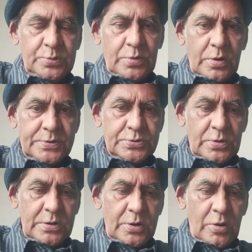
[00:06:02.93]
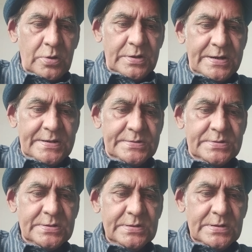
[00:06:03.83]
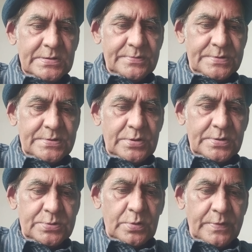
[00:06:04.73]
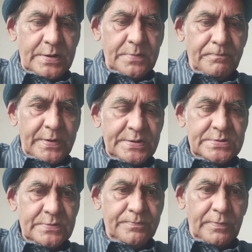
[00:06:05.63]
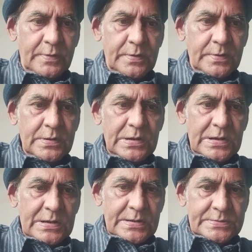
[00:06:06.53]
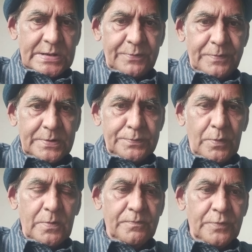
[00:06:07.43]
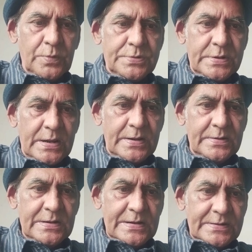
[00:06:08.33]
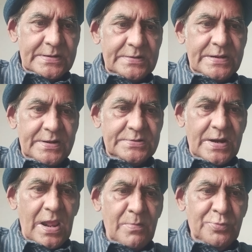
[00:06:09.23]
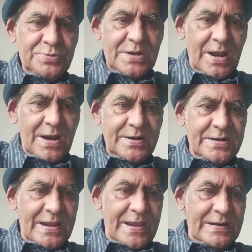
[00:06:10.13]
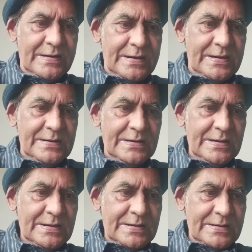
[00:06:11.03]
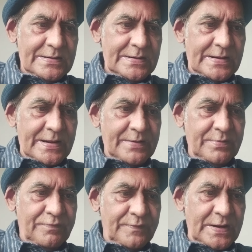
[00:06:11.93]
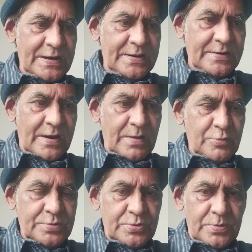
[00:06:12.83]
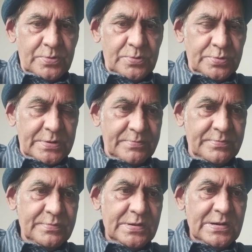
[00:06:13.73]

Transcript: to a horse called Long Lease, which is also a very impressive surface form, folks. Then there is Ramu's Art Gallery. I have a feeling Ramu is going to do some